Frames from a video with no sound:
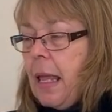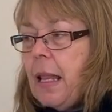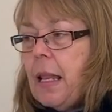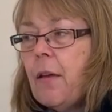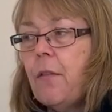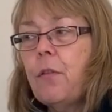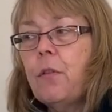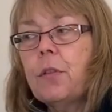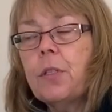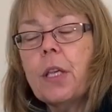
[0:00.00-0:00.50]

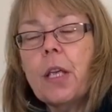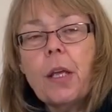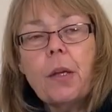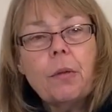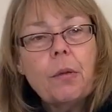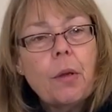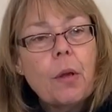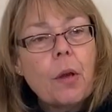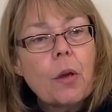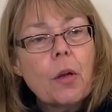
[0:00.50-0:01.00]
I've
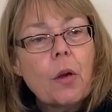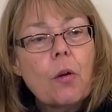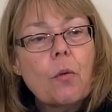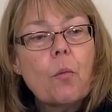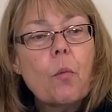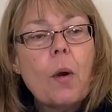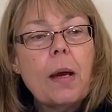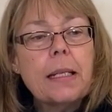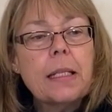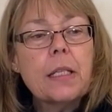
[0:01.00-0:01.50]
also
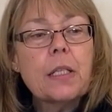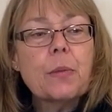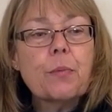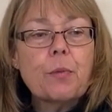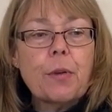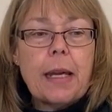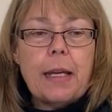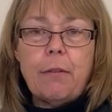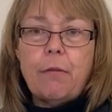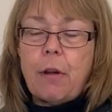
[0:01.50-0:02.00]
got white
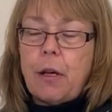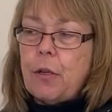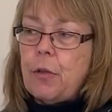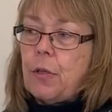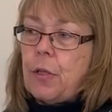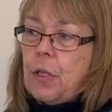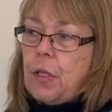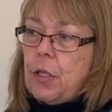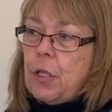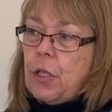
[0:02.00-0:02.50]
spray
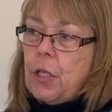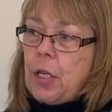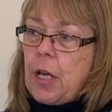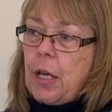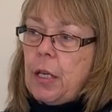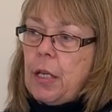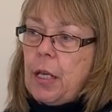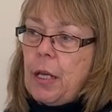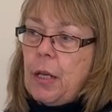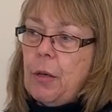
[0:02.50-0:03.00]
roses to
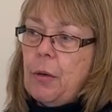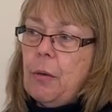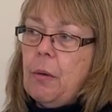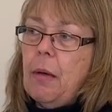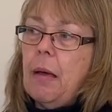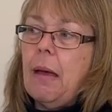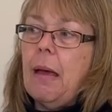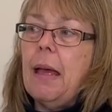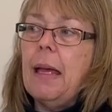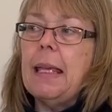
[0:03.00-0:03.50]
show you.
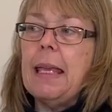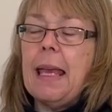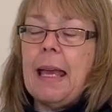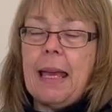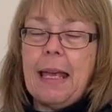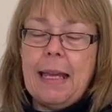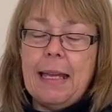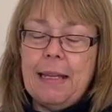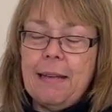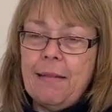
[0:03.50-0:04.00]

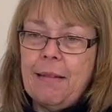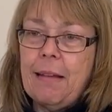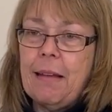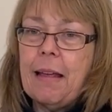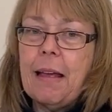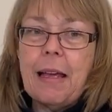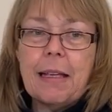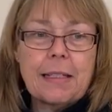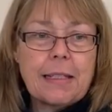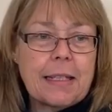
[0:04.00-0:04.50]
Again,
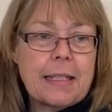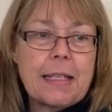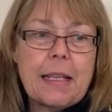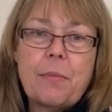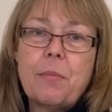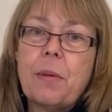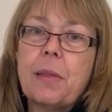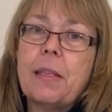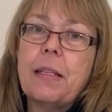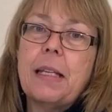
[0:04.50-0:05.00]
as I
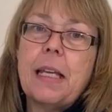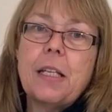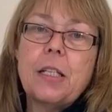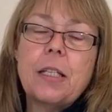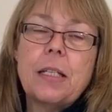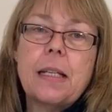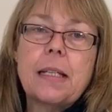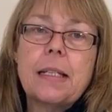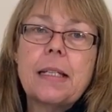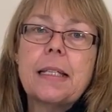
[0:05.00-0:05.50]
said, Mother
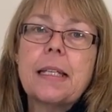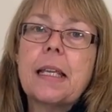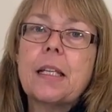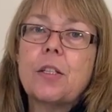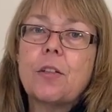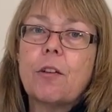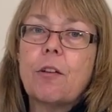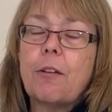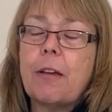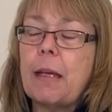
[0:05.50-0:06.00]
Nature doesn't
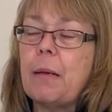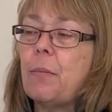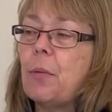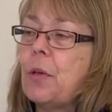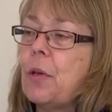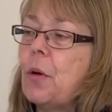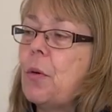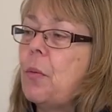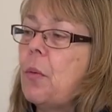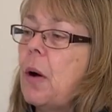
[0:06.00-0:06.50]
tend to create
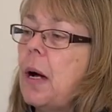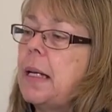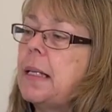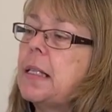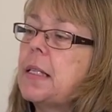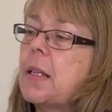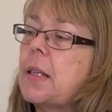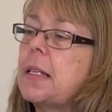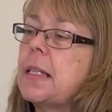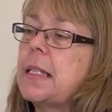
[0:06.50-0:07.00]
pure
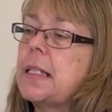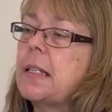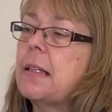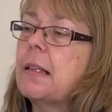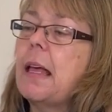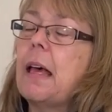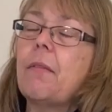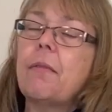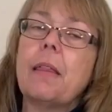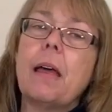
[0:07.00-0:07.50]
white, so they
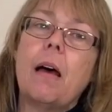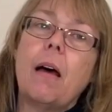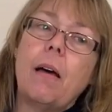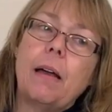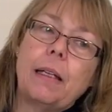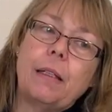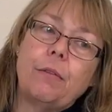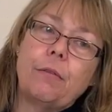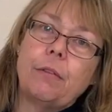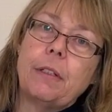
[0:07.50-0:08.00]
still have that
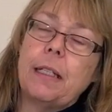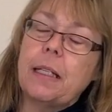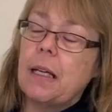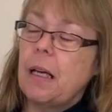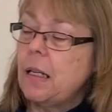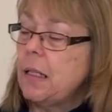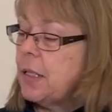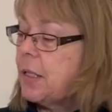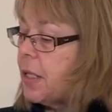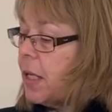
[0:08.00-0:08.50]
ivory
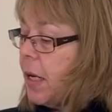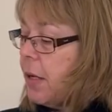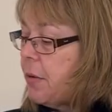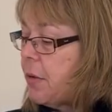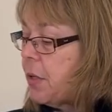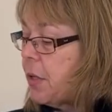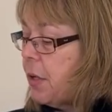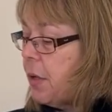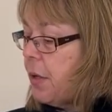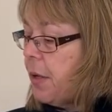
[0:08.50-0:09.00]
colour
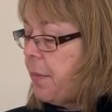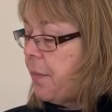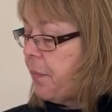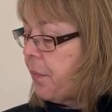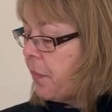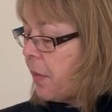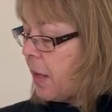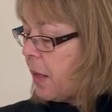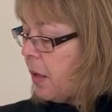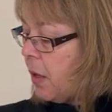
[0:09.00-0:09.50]
tone to them.